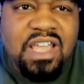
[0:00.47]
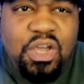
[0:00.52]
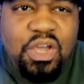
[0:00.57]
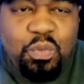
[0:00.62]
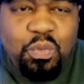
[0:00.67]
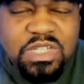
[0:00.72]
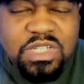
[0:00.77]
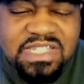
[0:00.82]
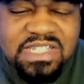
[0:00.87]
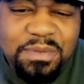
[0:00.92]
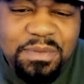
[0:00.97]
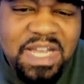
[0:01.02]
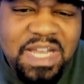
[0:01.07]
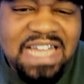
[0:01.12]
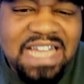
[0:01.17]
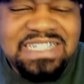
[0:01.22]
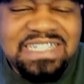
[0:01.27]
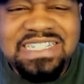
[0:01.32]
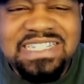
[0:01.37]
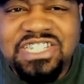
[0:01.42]
What's up
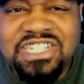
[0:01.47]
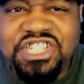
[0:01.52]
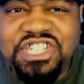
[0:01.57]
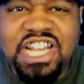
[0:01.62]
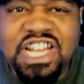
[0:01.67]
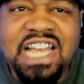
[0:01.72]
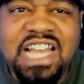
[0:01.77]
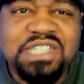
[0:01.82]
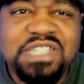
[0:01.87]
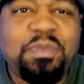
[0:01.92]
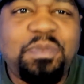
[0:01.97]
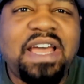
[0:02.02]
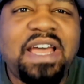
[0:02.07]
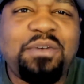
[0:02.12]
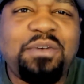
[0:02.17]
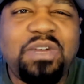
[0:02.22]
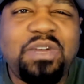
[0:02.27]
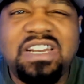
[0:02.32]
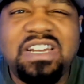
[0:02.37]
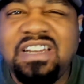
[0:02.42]
guys, it's Josh
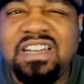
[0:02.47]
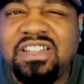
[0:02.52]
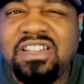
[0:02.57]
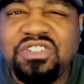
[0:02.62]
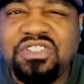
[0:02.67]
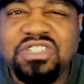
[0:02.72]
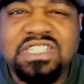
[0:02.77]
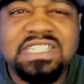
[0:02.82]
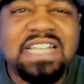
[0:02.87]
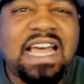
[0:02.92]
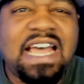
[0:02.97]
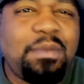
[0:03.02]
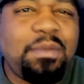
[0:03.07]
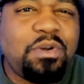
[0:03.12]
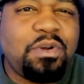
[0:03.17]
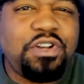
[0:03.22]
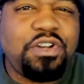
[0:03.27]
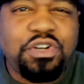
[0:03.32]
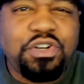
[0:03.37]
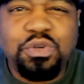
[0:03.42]
back with another
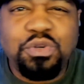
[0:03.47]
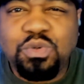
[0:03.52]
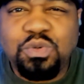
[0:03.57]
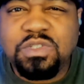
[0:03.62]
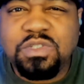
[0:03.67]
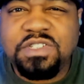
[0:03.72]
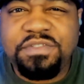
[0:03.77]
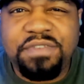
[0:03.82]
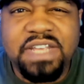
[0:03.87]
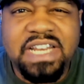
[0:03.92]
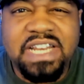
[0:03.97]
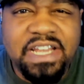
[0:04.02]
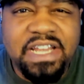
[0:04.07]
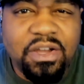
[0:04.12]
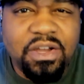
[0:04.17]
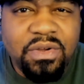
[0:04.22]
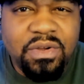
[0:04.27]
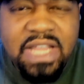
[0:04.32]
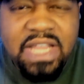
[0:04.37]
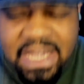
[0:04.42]
cyber news
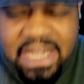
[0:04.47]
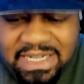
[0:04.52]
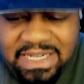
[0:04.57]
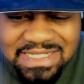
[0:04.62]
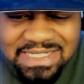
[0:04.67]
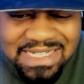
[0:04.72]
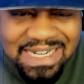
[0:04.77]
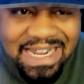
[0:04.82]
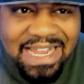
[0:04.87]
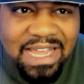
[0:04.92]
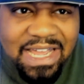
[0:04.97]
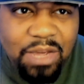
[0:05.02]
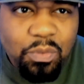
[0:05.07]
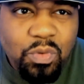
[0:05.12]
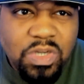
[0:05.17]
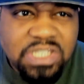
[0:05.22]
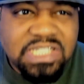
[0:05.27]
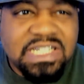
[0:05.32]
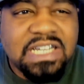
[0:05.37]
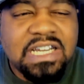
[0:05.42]
video, and today I
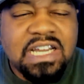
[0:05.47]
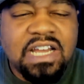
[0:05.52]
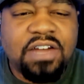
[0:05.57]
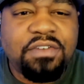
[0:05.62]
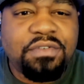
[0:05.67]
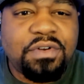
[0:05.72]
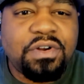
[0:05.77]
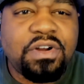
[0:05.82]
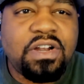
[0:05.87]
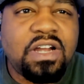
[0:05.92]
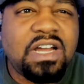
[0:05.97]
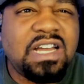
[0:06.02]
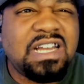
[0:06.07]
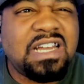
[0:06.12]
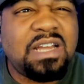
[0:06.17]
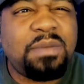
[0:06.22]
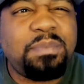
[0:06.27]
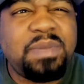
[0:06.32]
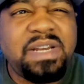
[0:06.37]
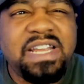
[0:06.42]
want to cover a
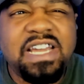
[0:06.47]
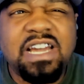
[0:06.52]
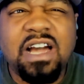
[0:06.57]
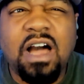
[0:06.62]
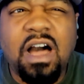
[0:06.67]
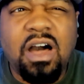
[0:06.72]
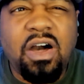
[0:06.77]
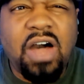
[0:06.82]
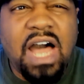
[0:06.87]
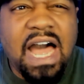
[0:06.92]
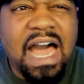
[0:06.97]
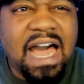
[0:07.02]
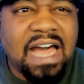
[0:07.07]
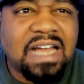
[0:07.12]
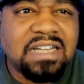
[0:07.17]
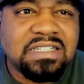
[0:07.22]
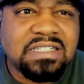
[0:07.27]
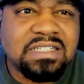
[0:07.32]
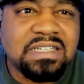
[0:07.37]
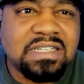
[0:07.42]
company called
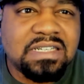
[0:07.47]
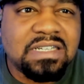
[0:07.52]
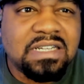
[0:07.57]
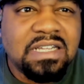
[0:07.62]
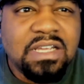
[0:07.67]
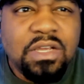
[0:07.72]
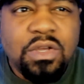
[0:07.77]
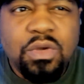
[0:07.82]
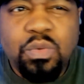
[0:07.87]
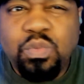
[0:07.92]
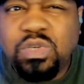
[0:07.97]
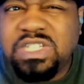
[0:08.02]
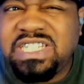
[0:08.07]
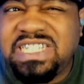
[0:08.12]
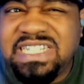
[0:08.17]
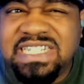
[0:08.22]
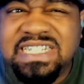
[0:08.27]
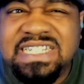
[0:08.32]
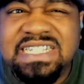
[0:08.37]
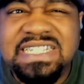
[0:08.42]
Okta, which
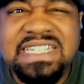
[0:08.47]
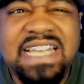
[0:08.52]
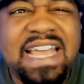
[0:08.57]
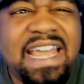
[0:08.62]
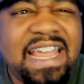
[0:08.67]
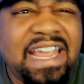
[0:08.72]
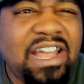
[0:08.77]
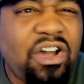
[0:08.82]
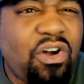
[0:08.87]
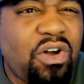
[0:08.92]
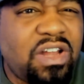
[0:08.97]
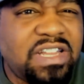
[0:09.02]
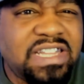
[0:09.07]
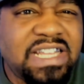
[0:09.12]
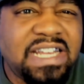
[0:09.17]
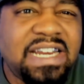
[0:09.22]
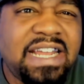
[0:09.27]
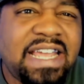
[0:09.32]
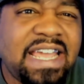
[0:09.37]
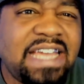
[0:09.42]
is an
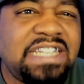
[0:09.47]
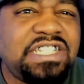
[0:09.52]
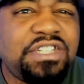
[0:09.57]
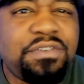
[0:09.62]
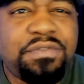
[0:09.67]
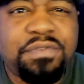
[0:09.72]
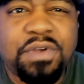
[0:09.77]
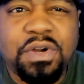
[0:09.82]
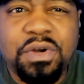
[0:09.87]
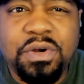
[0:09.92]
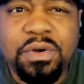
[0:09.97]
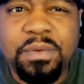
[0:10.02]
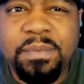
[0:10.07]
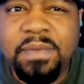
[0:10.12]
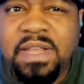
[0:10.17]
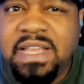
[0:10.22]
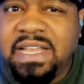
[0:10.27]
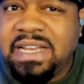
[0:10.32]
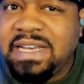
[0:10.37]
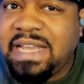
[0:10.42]
authentication firm
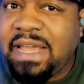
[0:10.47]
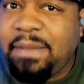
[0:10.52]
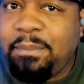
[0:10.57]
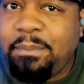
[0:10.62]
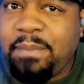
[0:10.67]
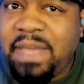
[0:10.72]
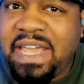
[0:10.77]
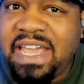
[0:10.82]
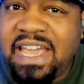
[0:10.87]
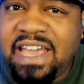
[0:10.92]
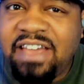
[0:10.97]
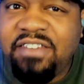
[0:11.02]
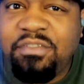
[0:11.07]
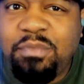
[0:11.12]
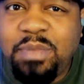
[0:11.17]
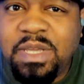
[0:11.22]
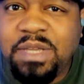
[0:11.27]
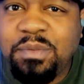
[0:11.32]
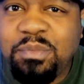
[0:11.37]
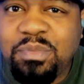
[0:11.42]
that may have
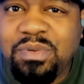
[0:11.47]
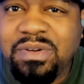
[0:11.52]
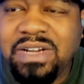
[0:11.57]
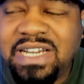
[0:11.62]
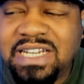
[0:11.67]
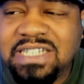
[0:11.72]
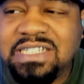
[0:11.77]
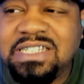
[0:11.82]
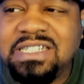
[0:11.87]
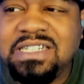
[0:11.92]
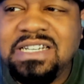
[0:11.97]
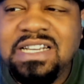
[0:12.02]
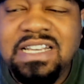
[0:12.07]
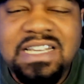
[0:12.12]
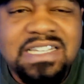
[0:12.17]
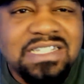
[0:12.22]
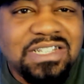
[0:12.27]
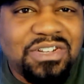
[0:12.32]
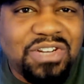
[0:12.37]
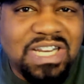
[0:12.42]
been breached.
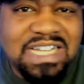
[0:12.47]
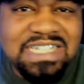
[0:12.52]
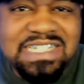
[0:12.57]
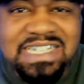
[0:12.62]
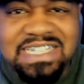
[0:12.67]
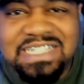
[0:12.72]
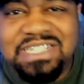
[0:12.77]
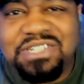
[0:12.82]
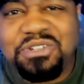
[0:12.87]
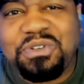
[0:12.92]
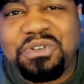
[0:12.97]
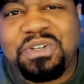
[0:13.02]
So let's get to